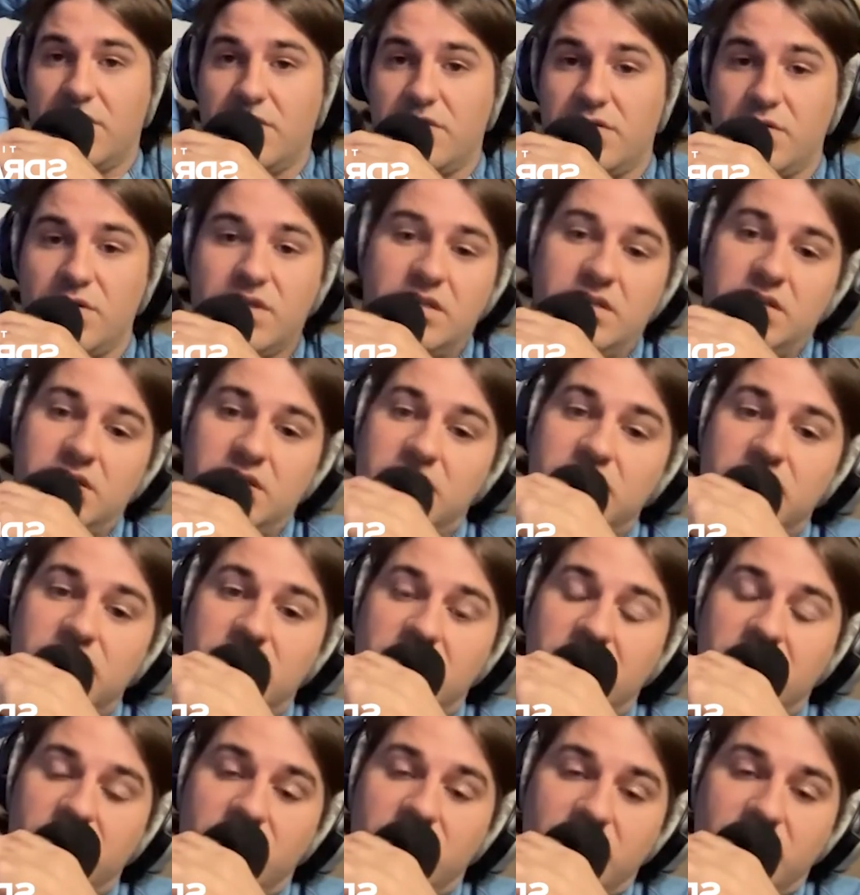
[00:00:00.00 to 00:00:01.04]
So I
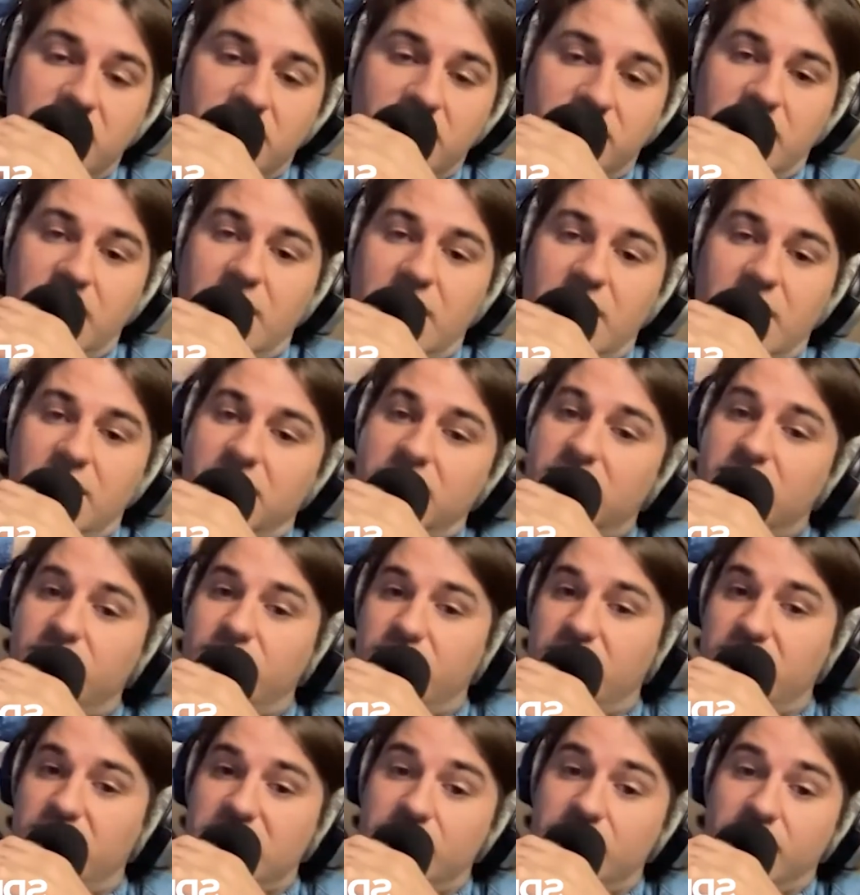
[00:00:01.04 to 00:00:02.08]
continued to live in Canada,
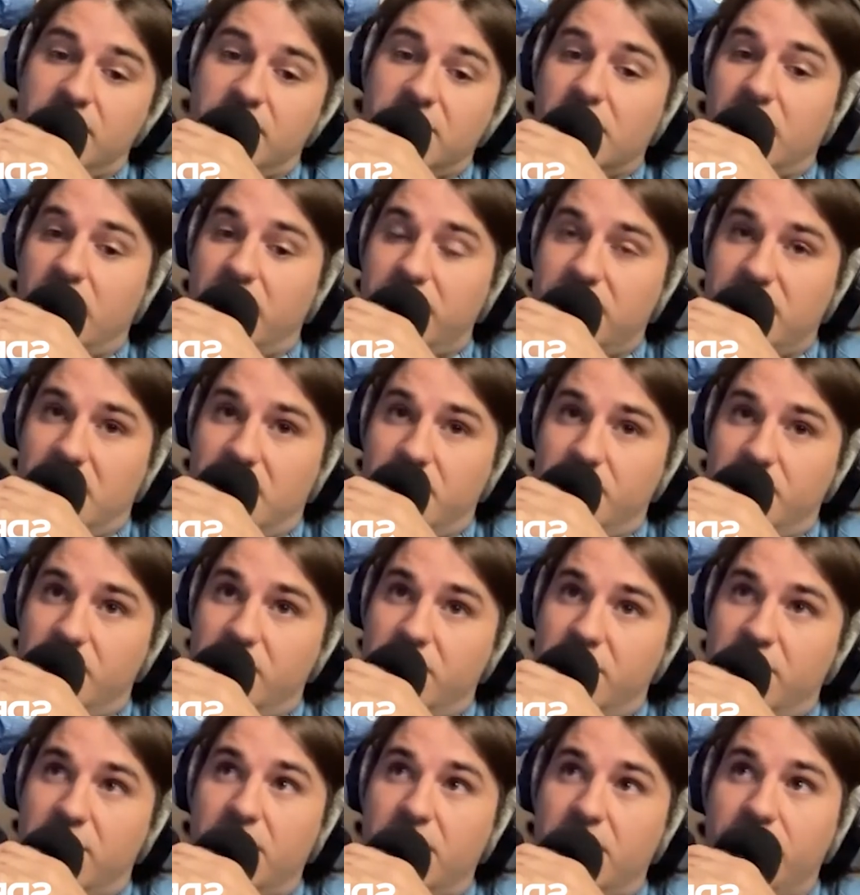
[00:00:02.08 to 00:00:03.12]
but I spent a lot of time in
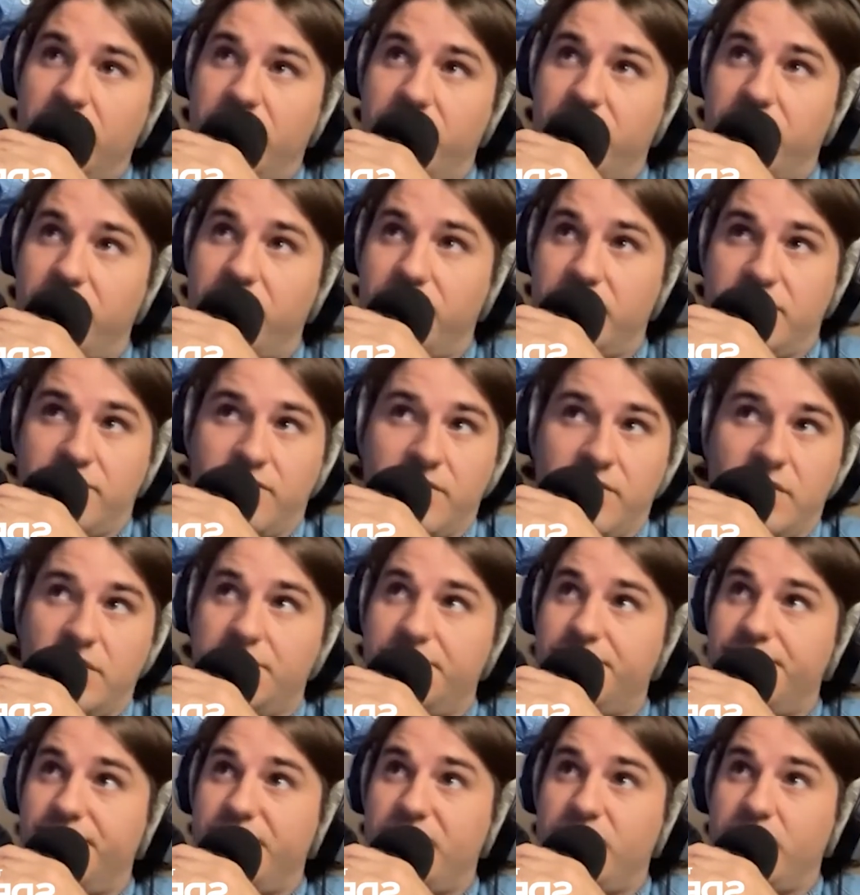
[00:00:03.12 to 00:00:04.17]
Europe
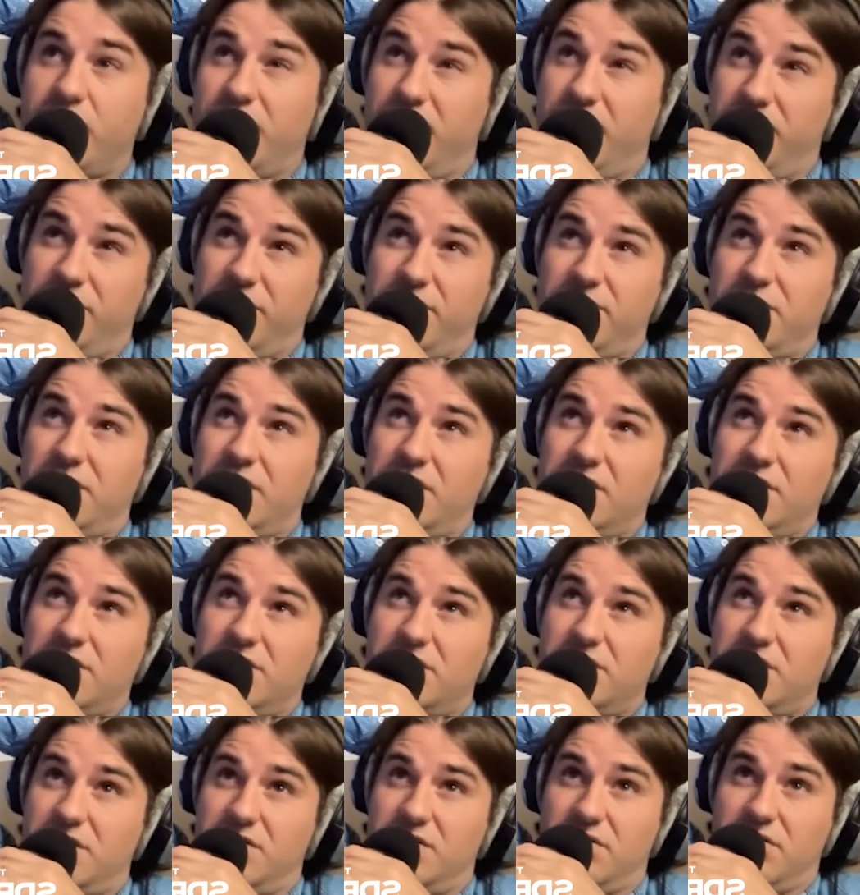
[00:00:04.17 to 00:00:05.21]
from 2015
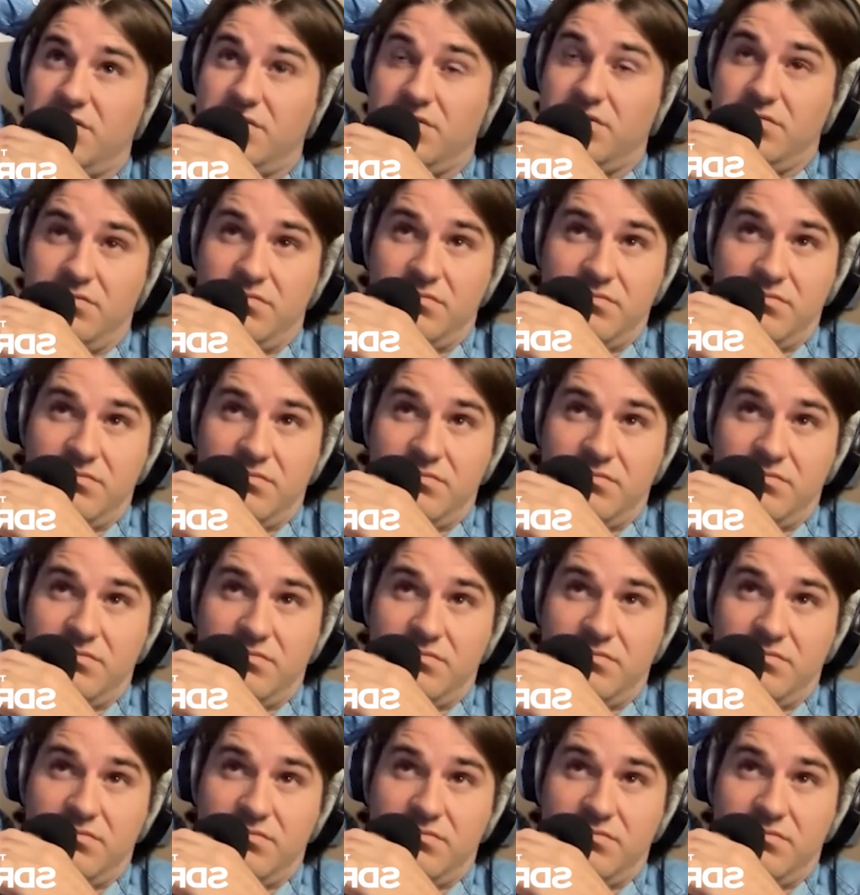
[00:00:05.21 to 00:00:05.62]
till